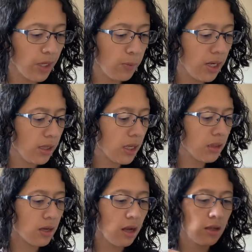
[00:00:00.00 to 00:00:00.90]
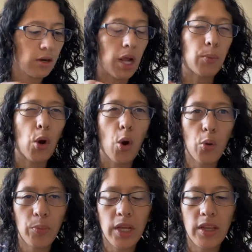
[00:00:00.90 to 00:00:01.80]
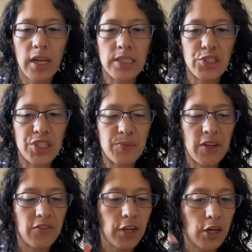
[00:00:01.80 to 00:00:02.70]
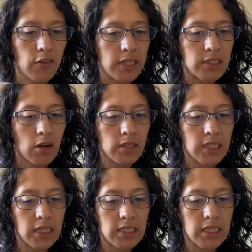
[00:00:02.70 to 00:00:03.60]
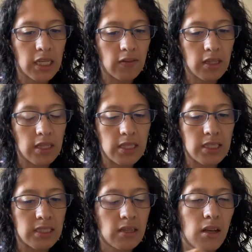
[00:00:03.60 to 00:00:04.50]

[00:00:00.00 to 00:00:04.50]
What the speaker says: And I like the color. I'm hoping that it's just my finger that's causing it to give it this